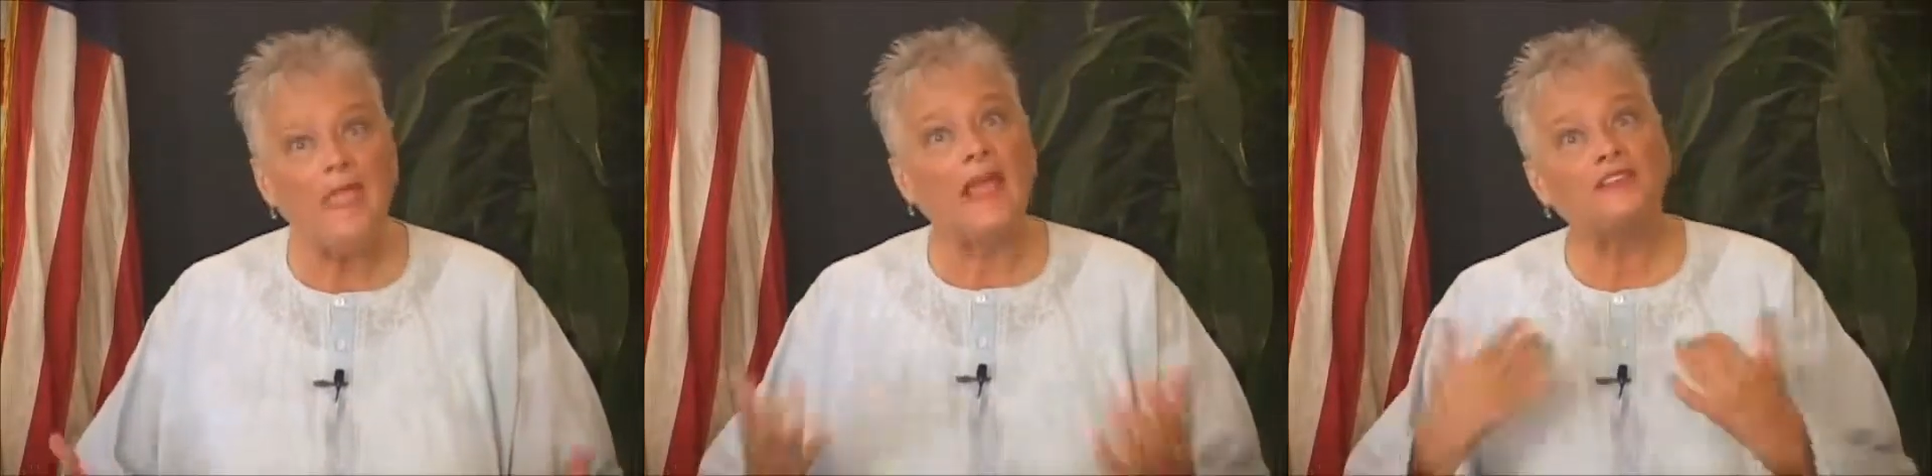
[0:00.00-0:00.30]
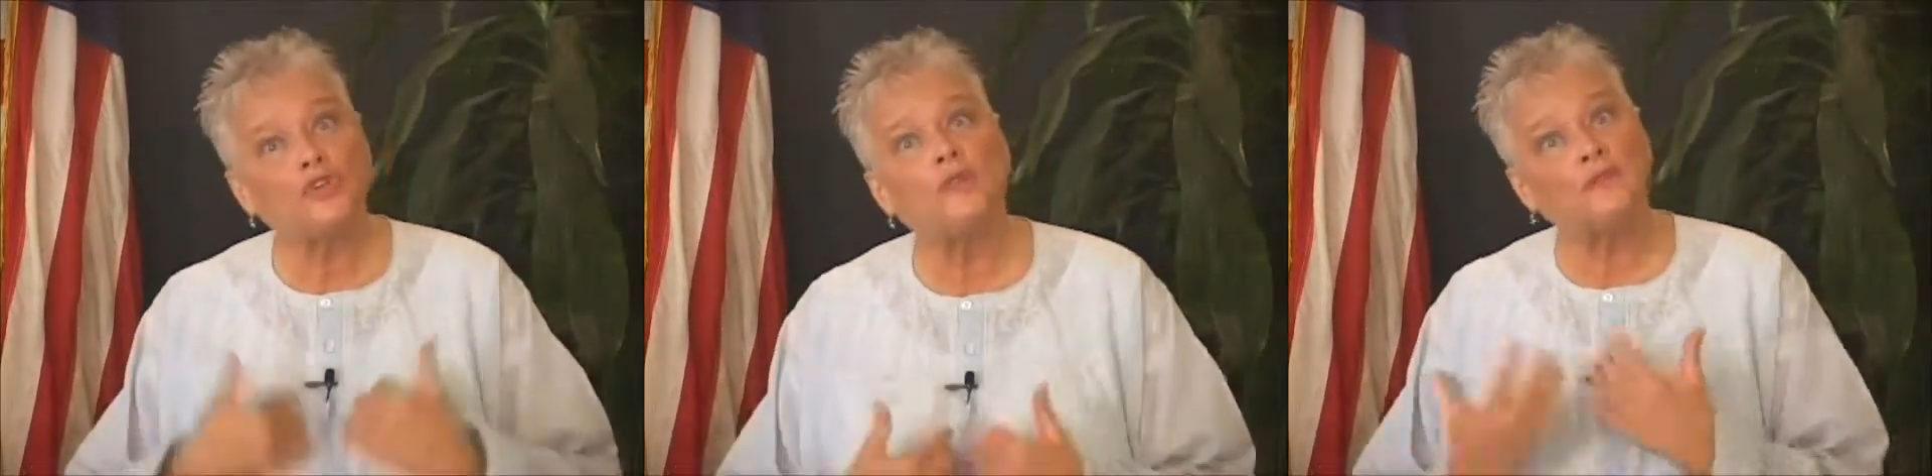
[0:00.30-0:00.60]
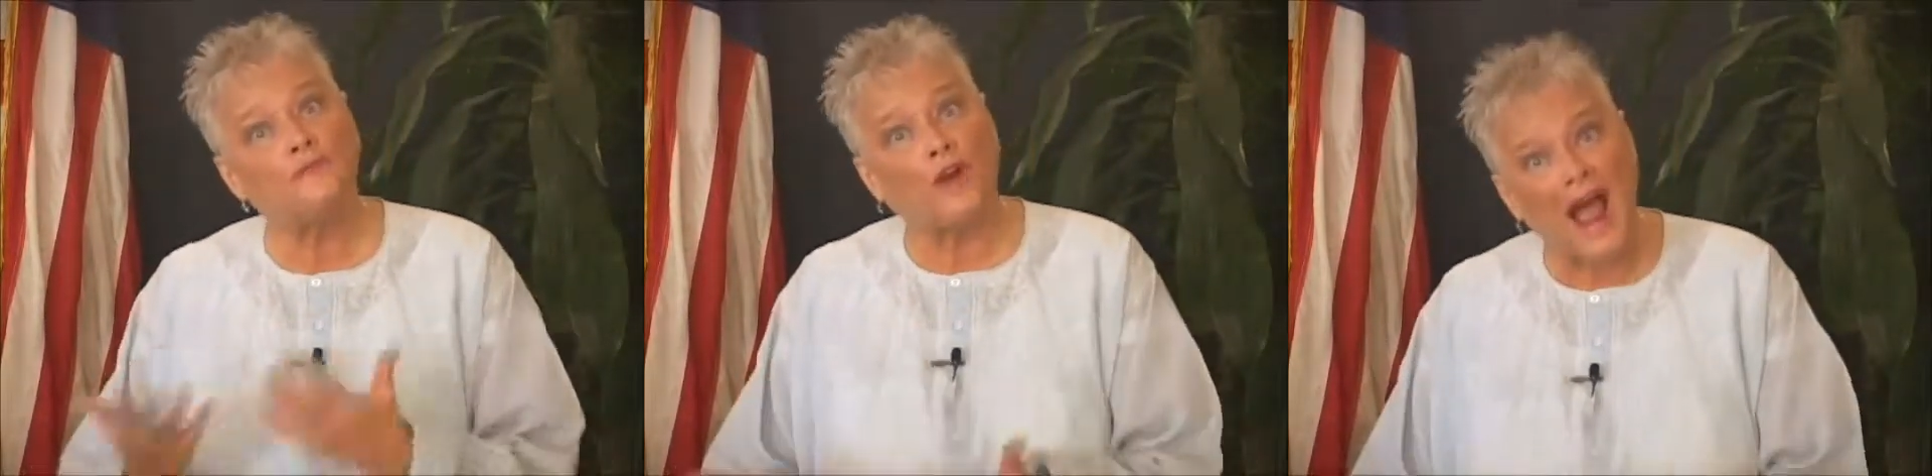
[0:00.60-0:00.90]
And so
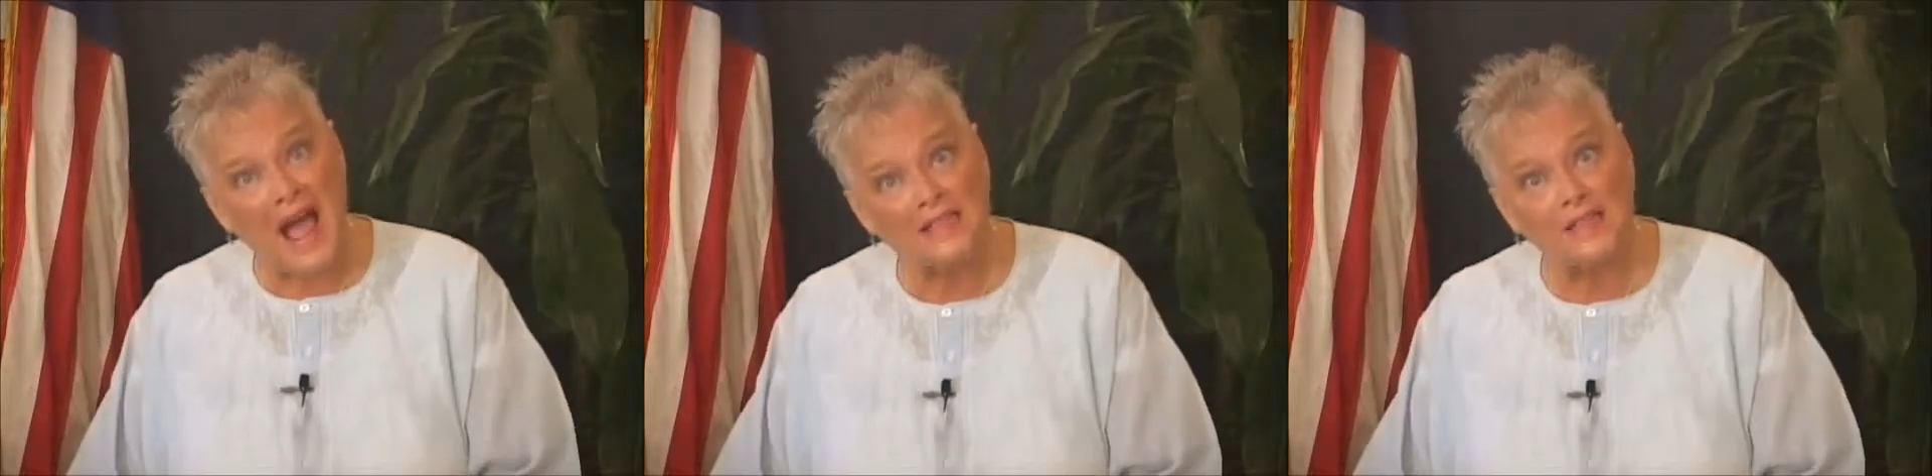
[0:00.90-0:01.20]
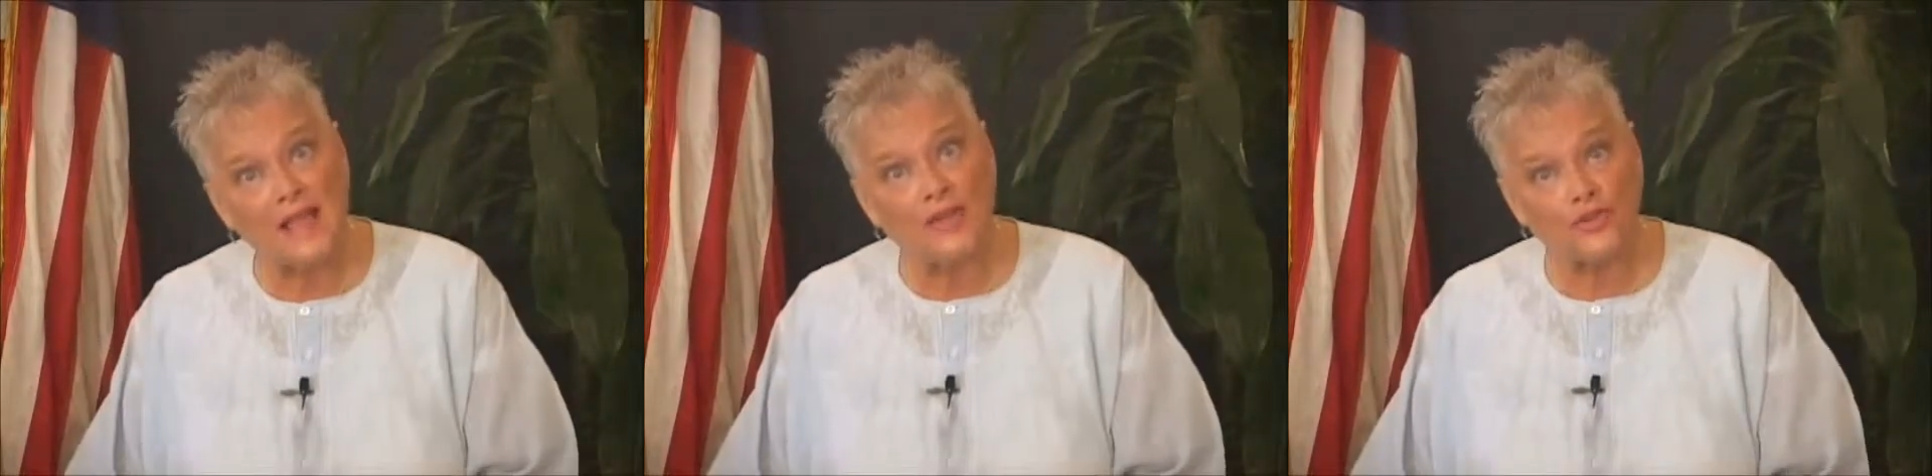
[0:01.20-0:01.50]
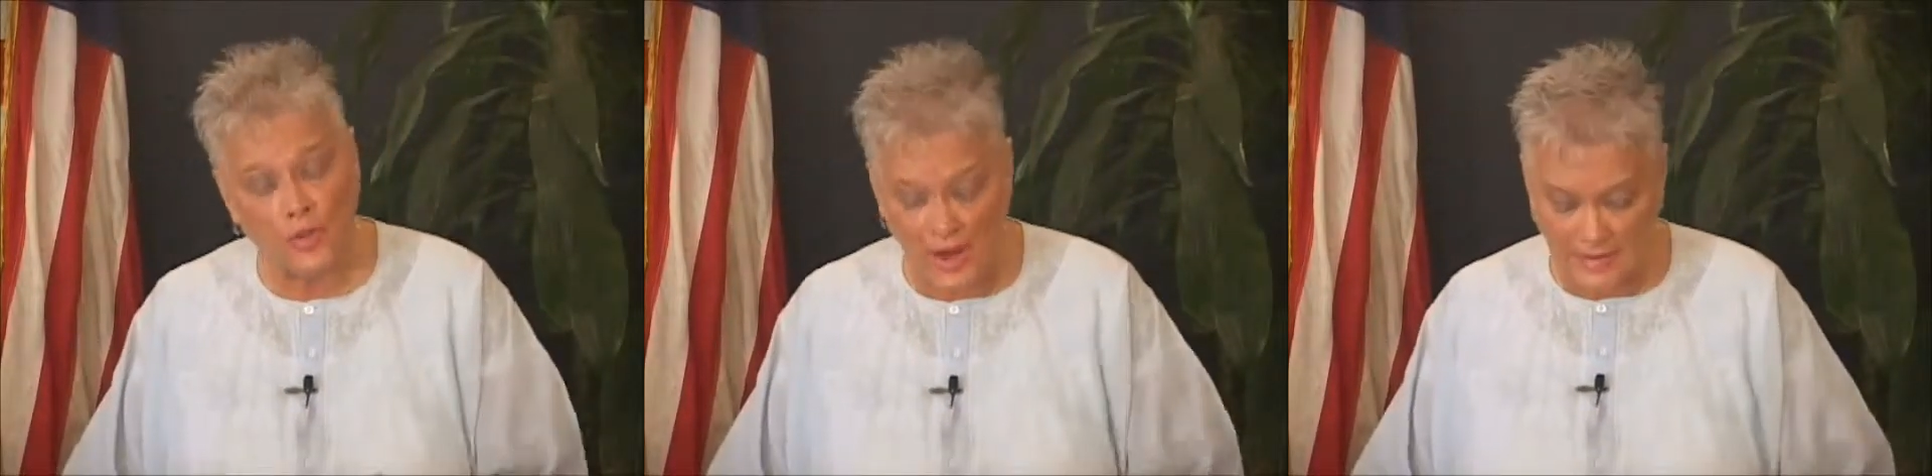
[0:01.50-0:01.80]
then for us that
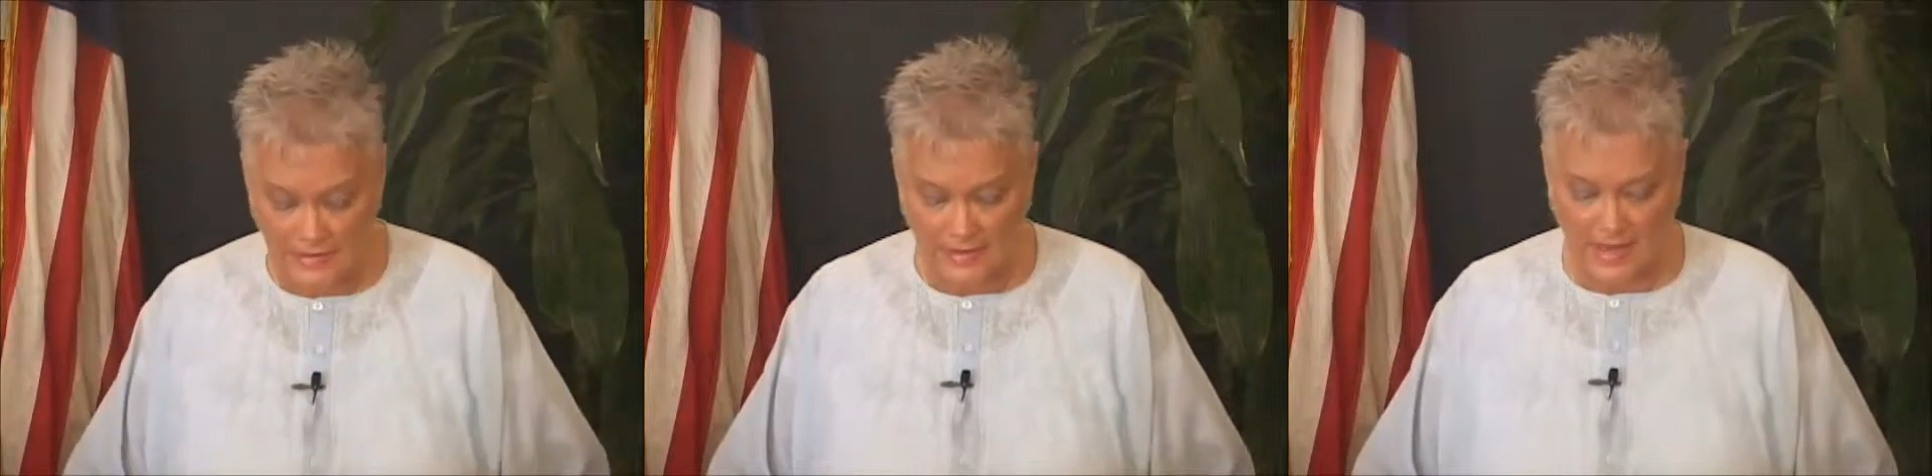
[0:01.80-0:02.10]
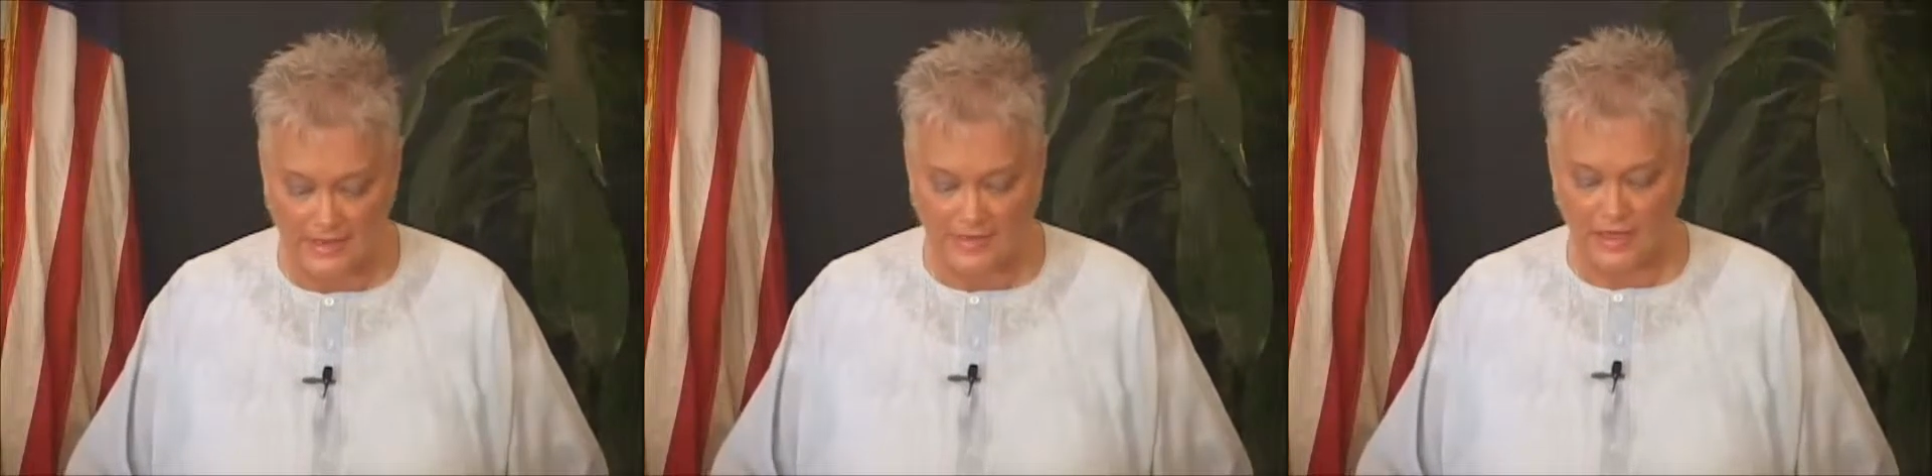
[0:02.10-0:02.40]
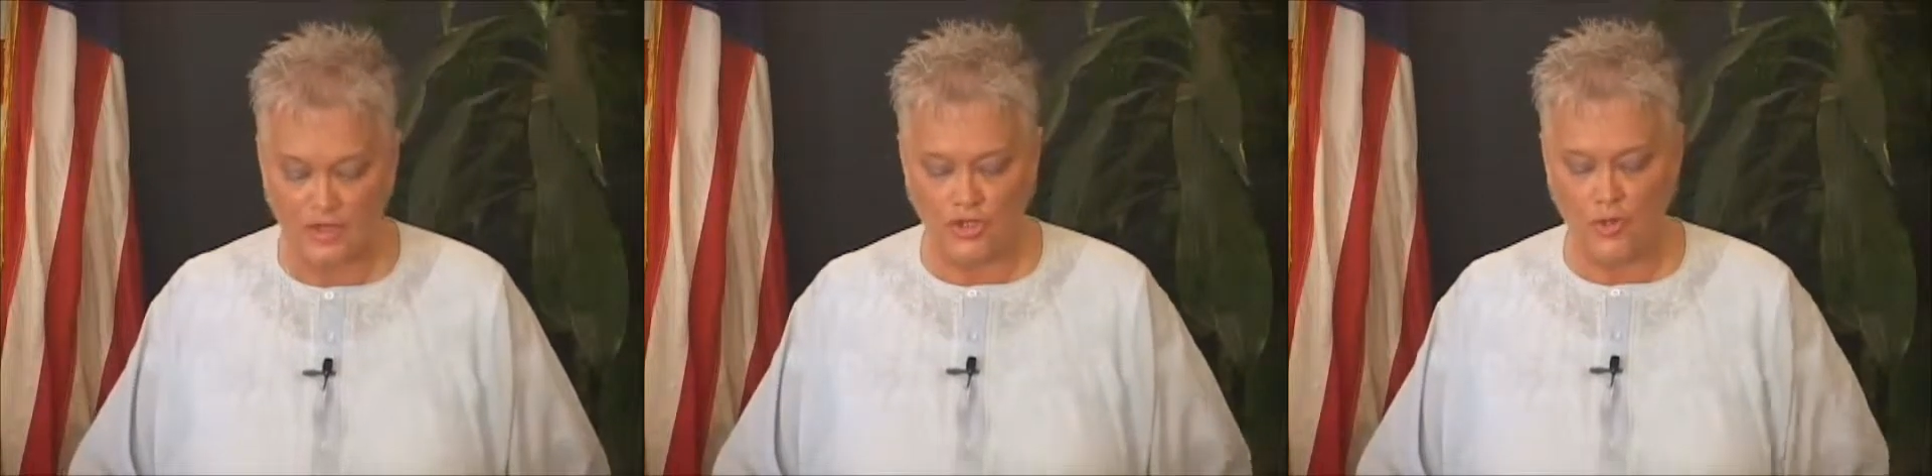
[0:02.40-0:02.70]
translates
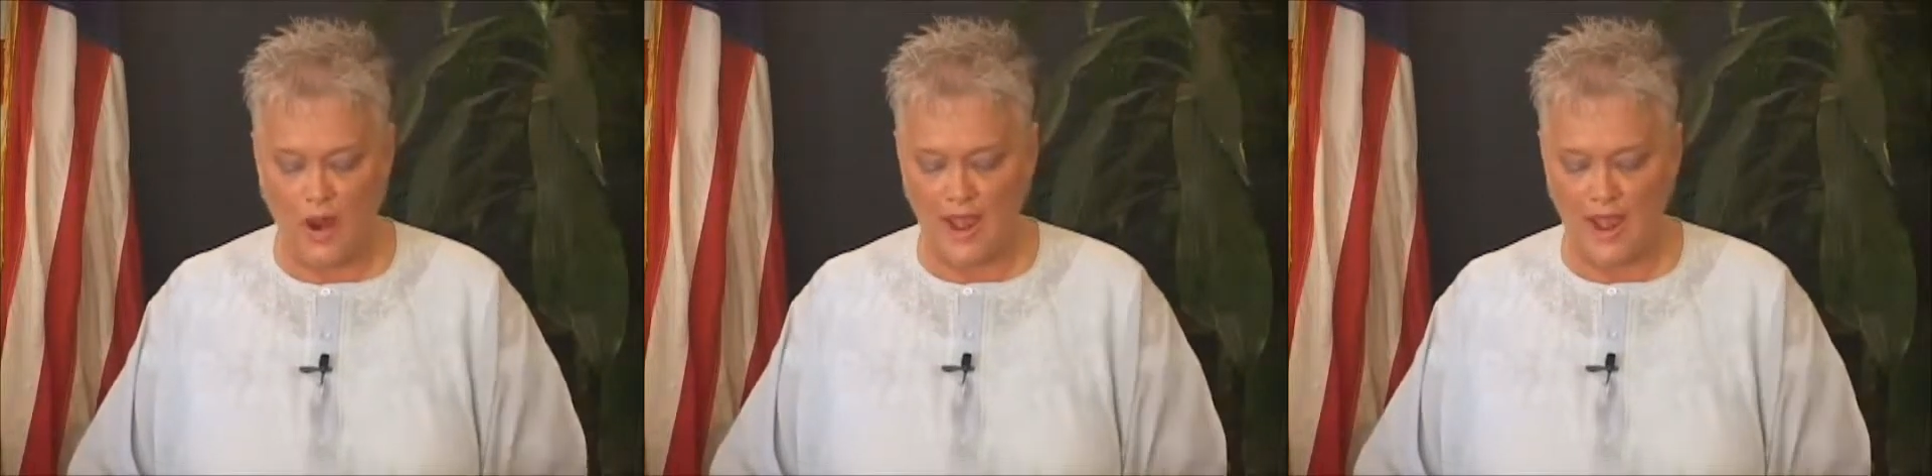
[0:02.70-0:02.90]
into,